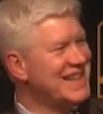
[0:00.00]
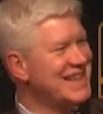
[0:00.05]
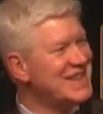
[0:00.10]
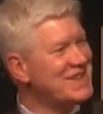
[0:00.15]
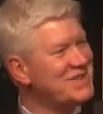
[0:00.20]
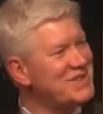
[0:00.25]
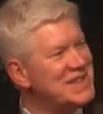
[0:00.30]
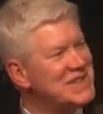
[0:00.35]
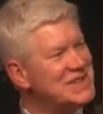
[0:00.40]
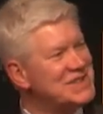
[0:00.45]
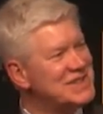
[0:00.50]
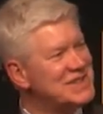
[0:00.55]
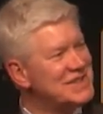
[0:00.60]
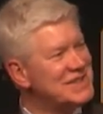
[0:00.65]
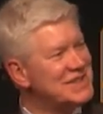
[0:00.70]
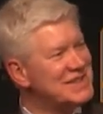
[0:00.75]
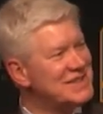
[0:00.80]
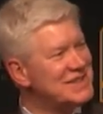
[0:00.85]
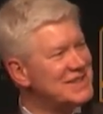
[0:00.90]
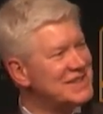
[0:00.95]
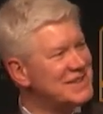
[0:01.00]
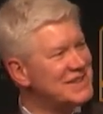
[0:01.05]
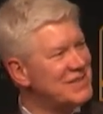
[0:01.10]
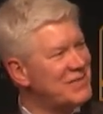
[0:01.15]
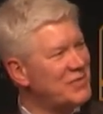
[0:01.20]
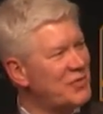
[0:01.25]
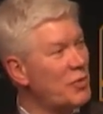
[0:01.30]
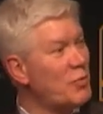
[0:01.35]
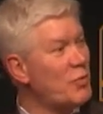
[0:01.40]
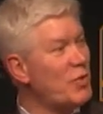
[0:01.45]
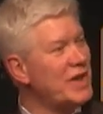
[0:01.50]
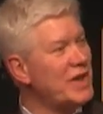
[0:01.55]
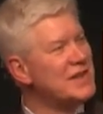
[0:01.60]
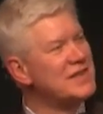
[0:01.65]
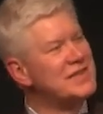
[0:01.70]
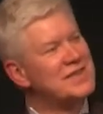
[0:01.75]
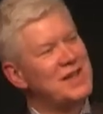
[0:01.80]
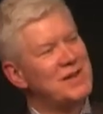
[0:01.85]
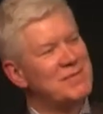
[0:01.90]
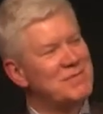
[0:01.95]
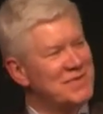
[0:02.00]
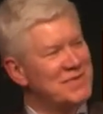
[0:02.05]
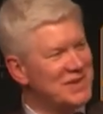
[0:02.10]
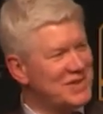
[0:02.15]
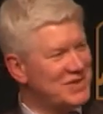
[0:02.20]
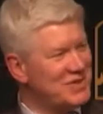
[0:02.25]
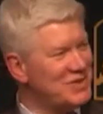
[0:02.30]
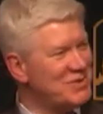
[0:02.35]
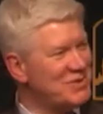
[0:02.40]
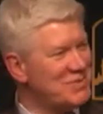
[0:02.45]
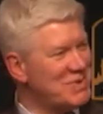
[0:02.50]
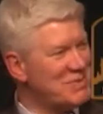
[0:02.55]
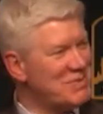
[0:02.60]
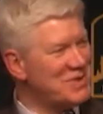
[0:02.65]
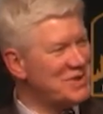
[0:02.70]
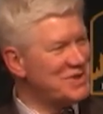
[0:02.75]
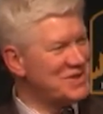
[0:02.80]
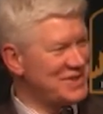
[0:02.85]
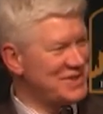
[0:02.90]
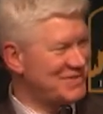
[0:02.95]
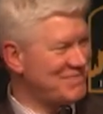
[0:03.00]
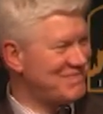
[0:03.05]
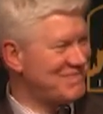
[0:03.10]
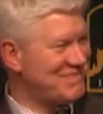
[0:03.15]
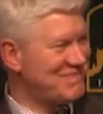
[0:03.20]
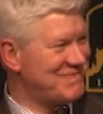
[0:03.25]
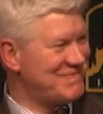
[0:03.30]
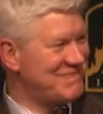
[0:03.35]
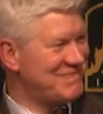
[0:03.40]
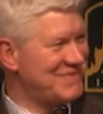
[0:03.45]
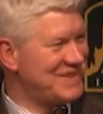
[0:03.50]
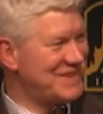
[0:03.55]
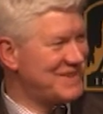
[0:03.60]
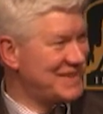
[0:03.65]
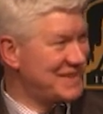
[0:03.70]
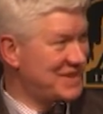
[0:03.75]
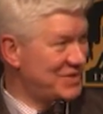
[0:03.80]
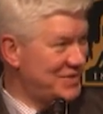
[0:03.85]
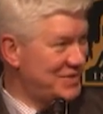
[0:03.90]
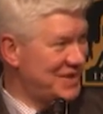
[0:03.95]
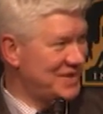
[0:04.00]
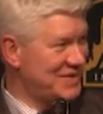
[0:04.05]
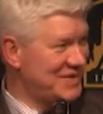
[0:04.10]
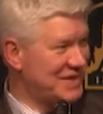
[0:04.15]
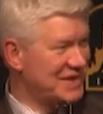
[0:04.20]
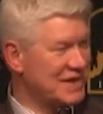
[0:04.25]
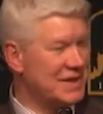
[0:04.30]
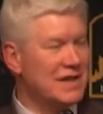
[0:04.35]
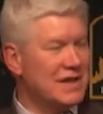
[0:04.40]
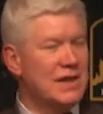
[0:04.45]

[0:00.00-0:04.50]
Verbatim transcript: the question from whence comes this due proportion? And that's an interesting